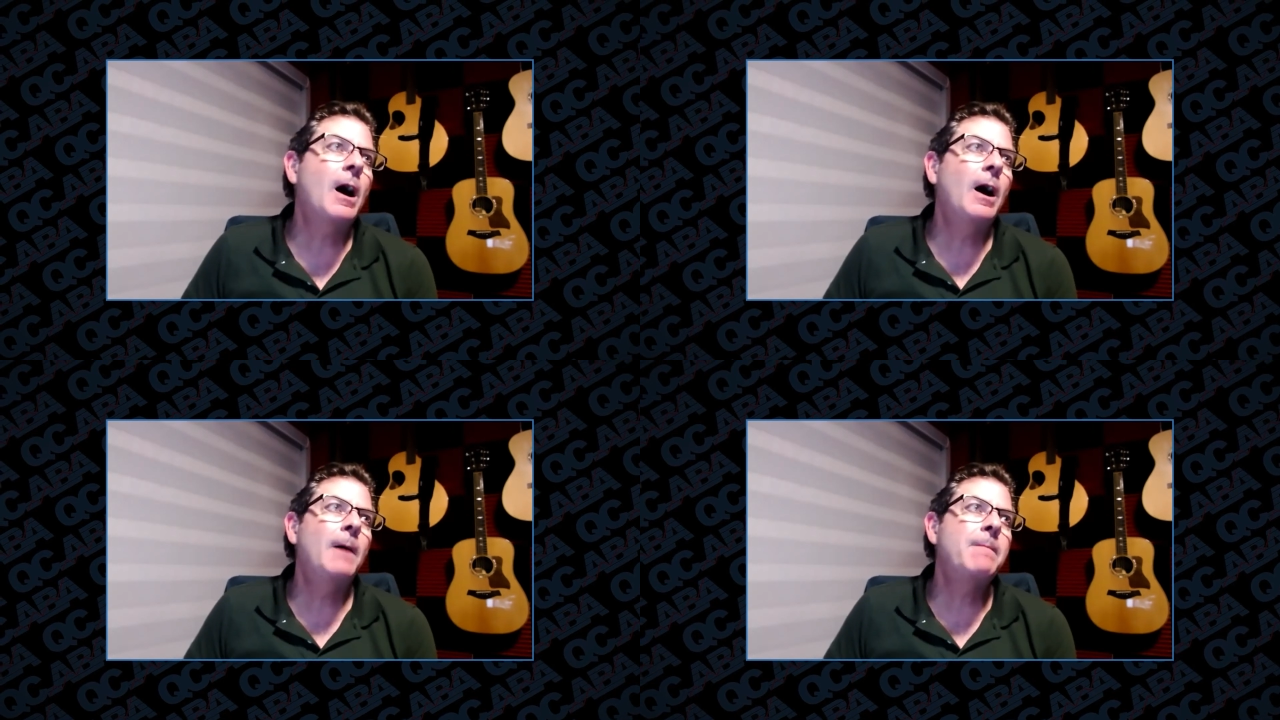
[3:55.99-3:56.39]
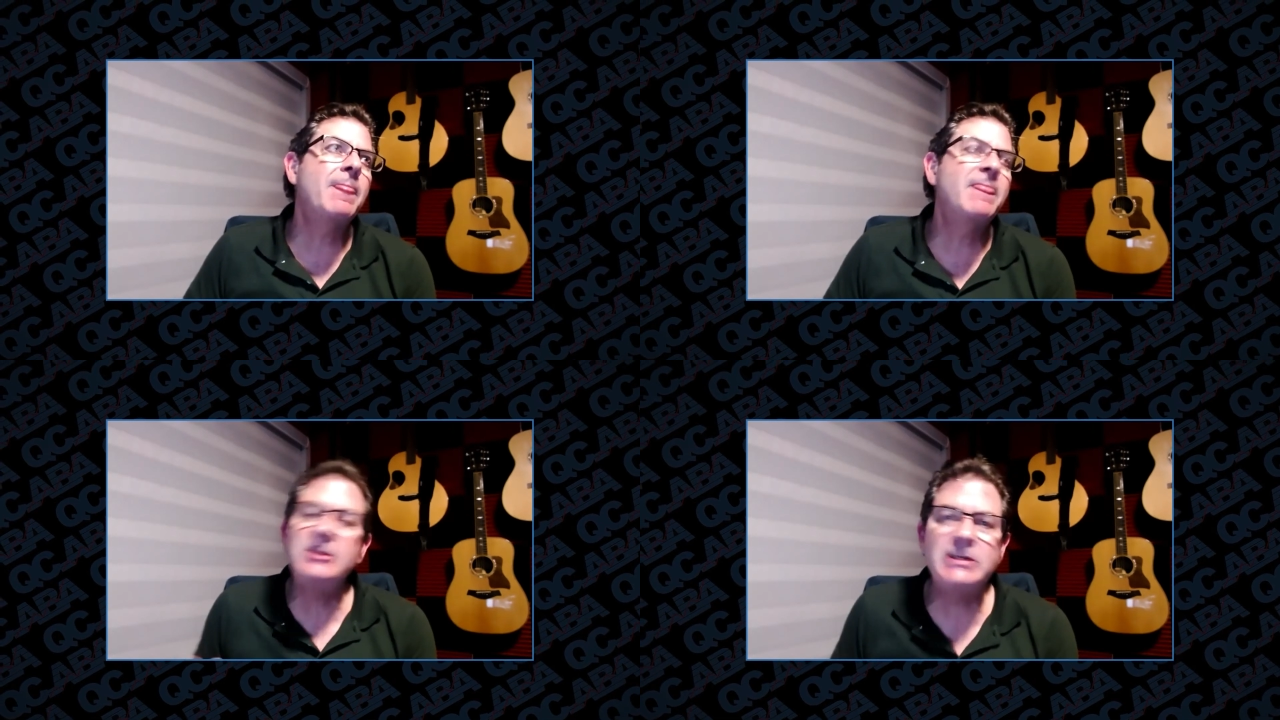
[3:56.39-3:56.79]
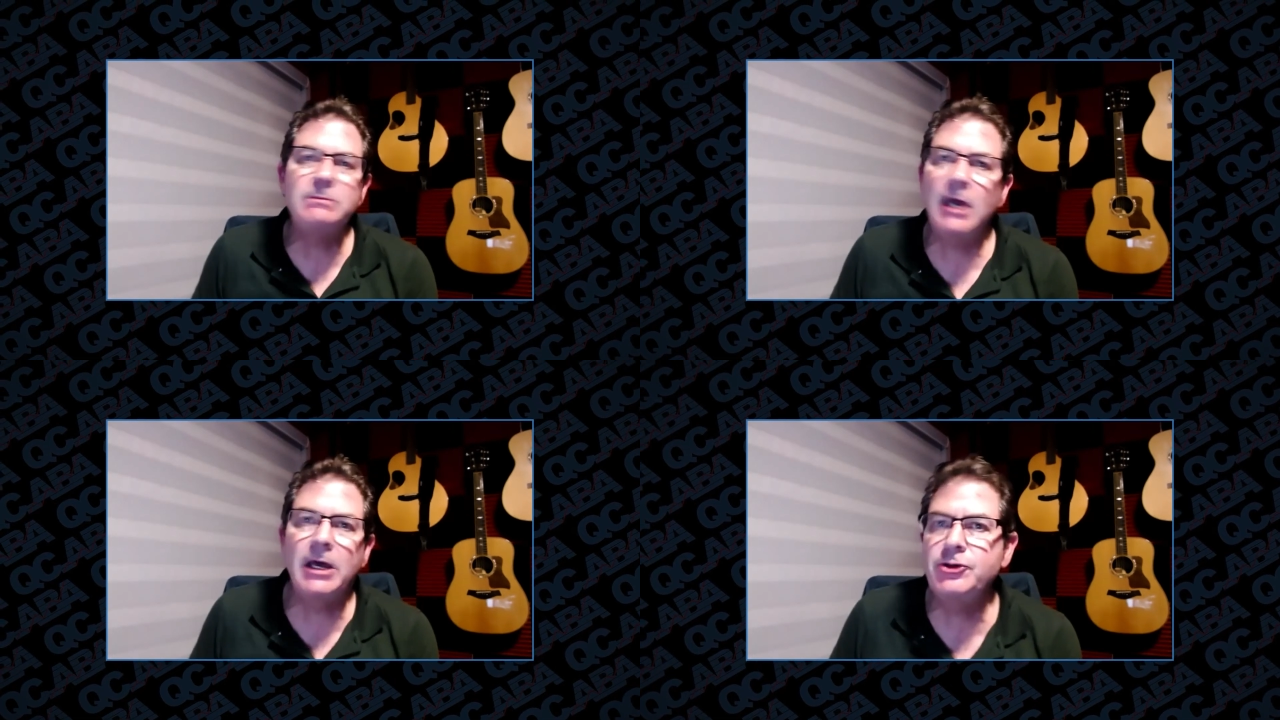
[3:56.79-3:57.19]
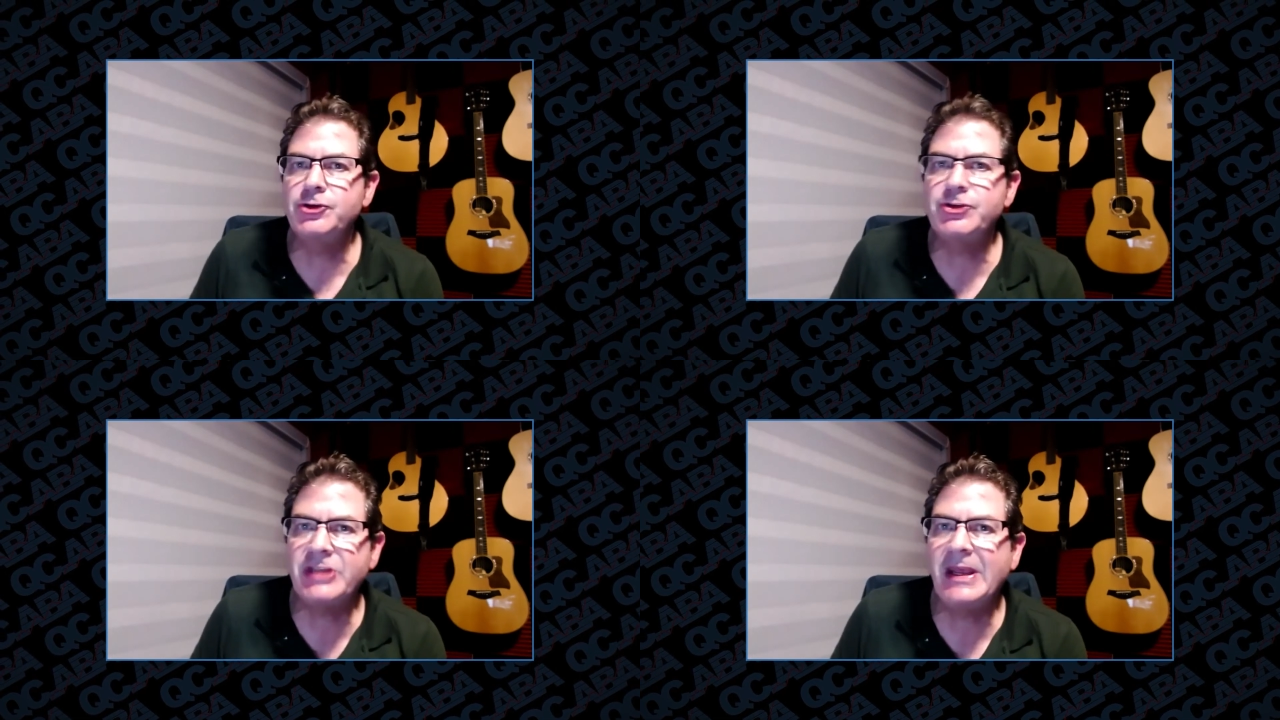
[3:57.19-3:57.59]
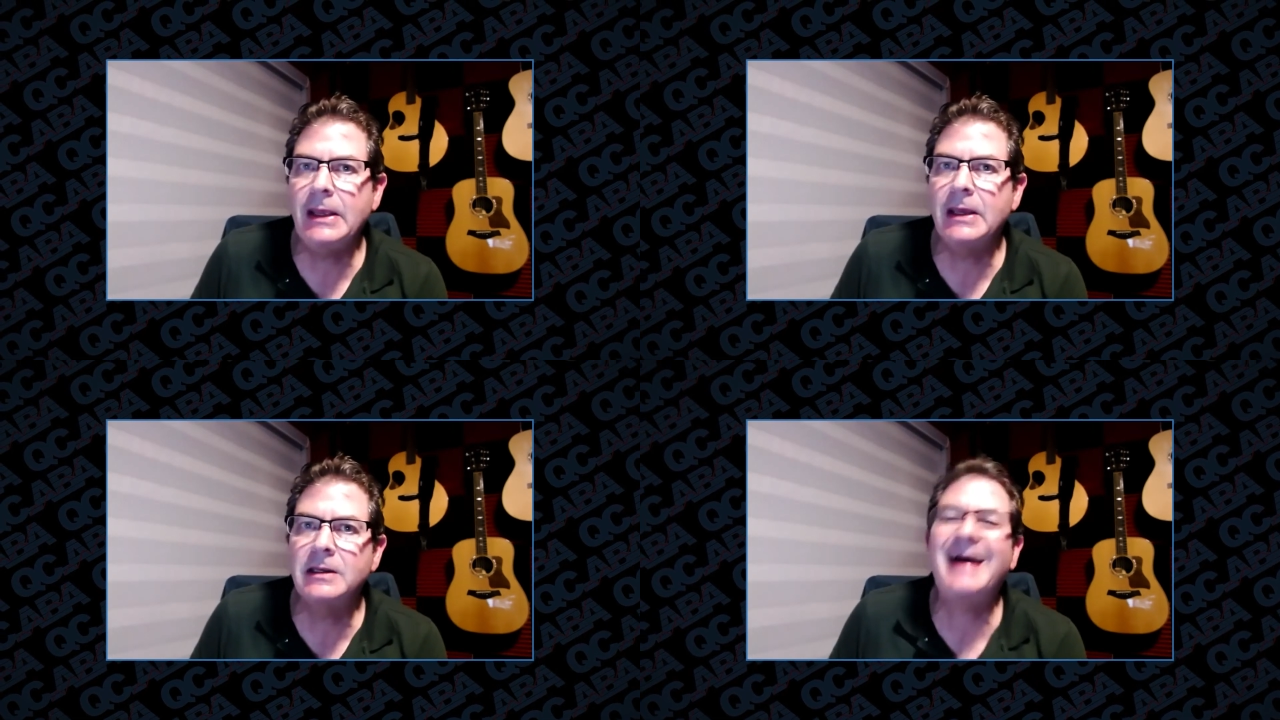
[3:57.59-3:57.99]
um, they seem to
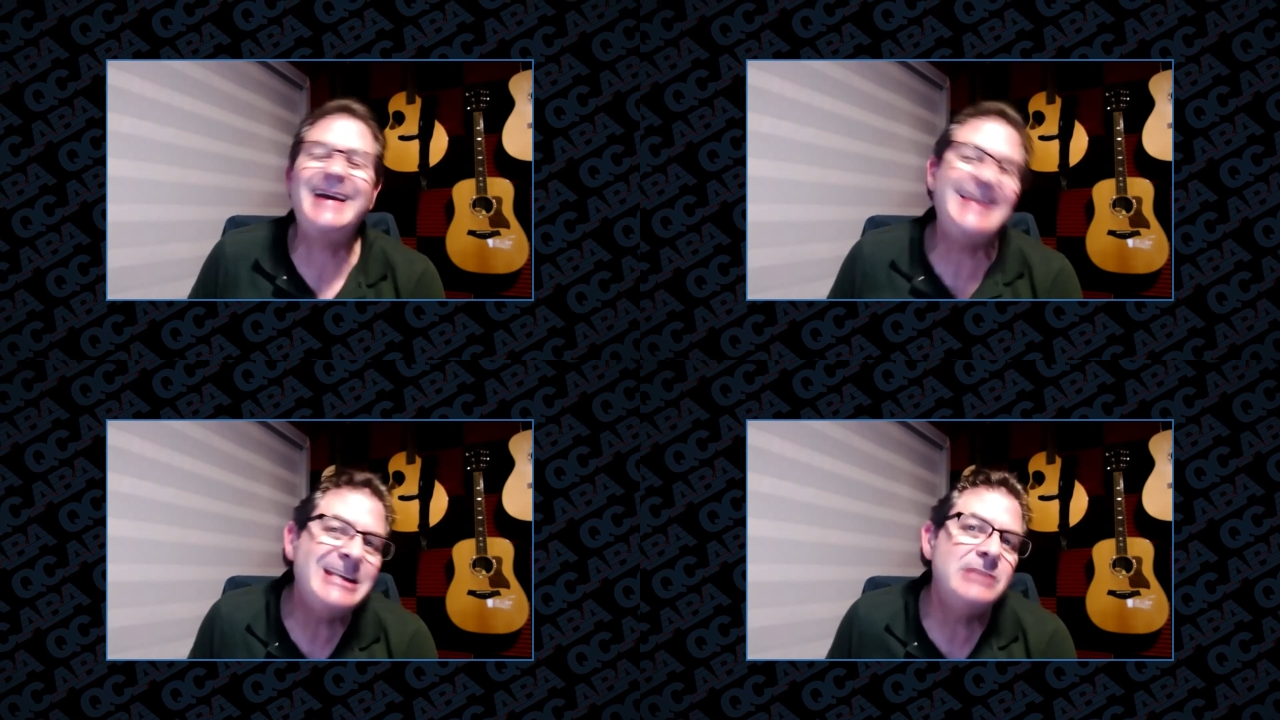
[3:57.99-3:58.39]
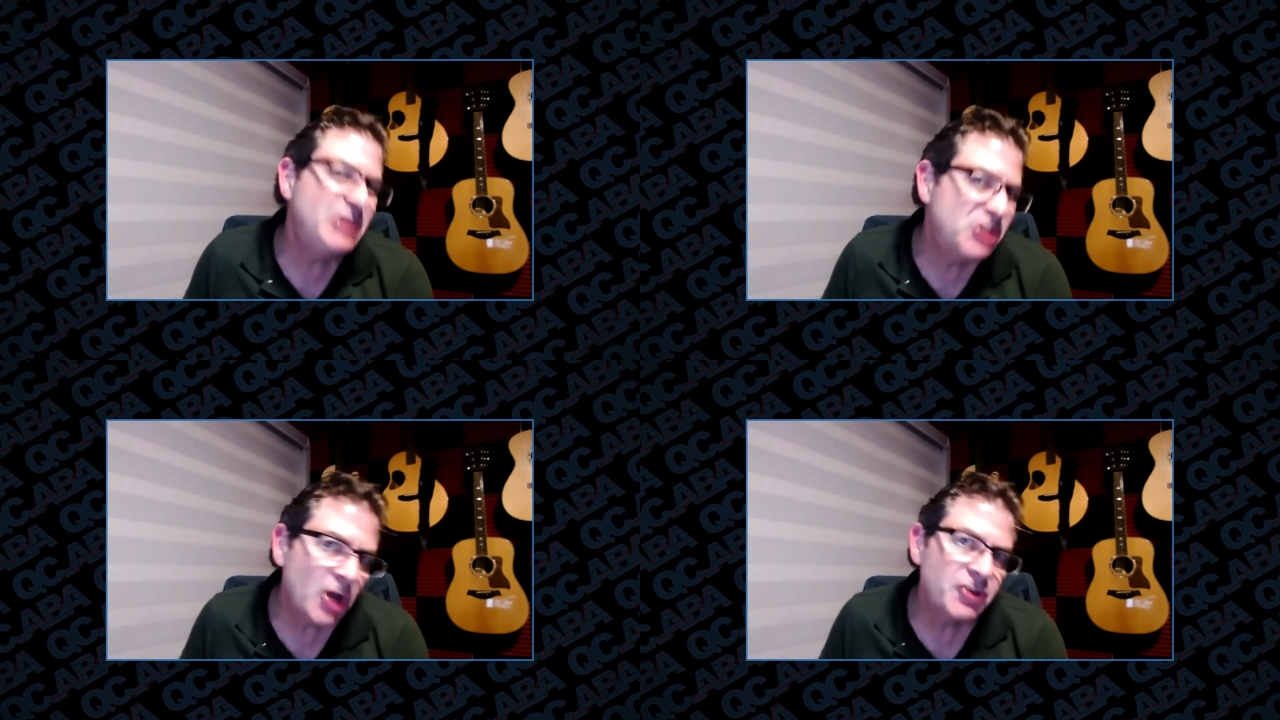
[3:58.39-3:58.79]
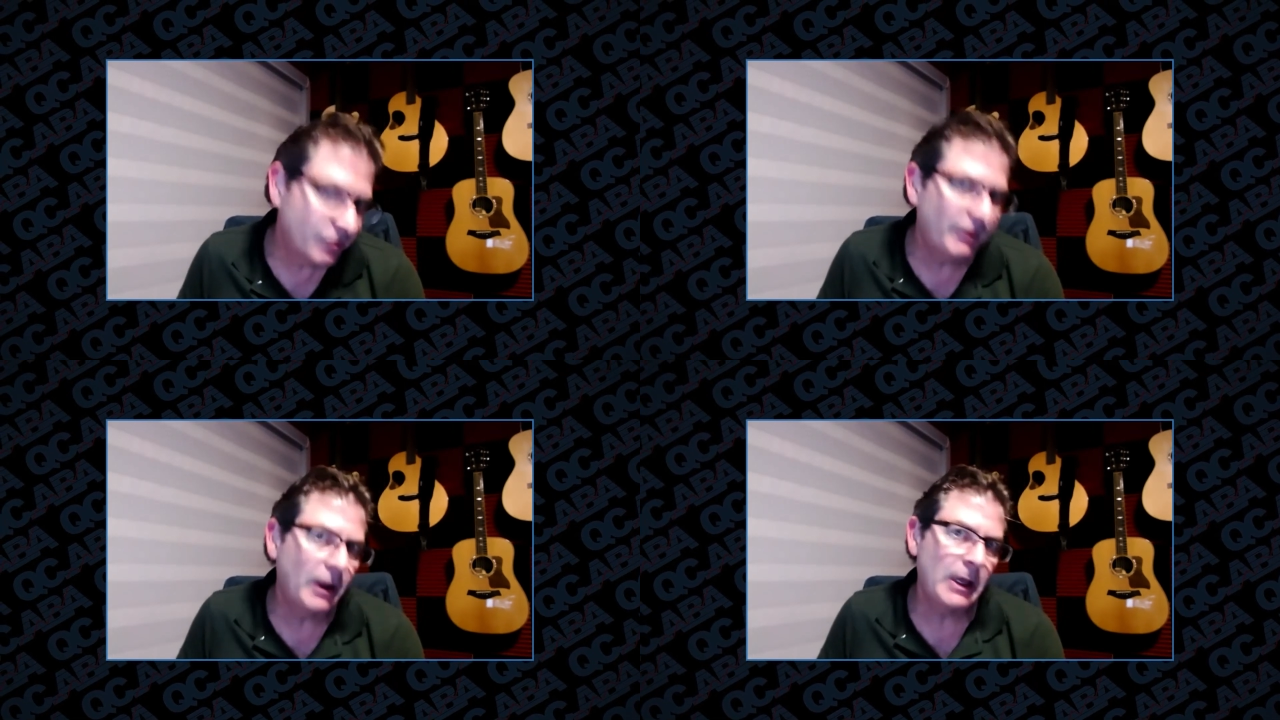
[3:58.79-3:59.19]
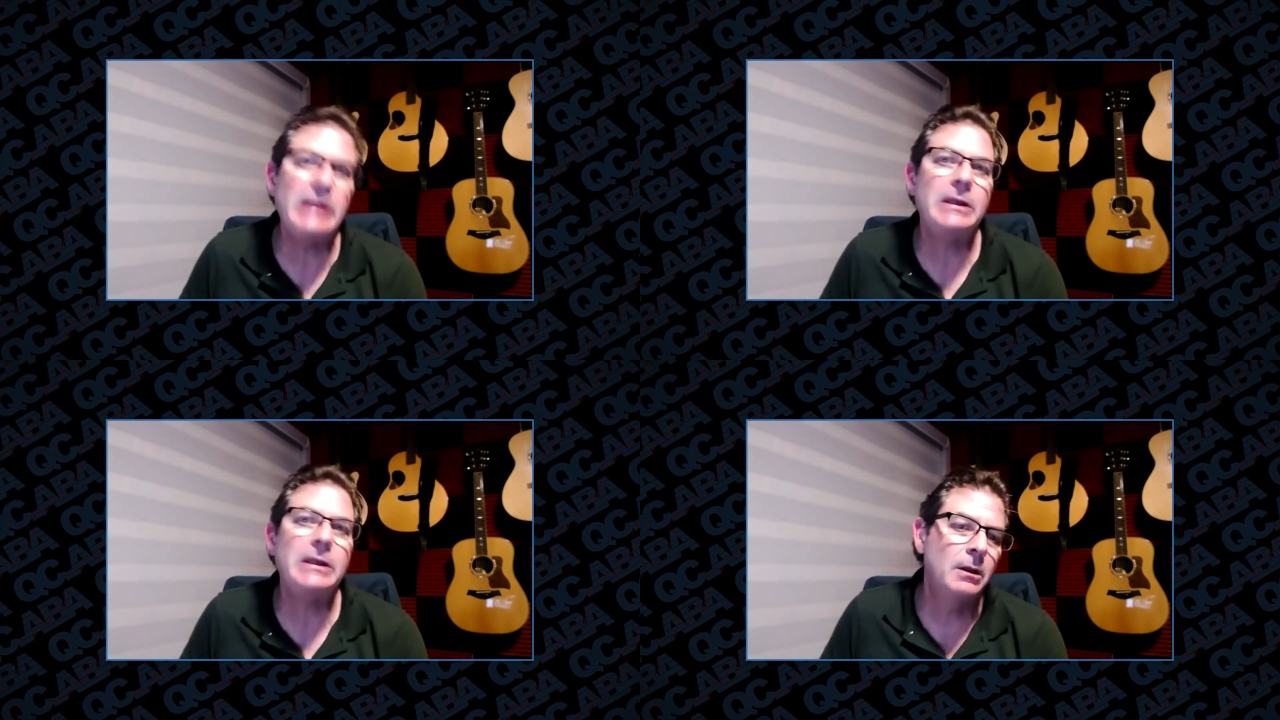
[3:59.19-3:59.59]
understand I need to be justified.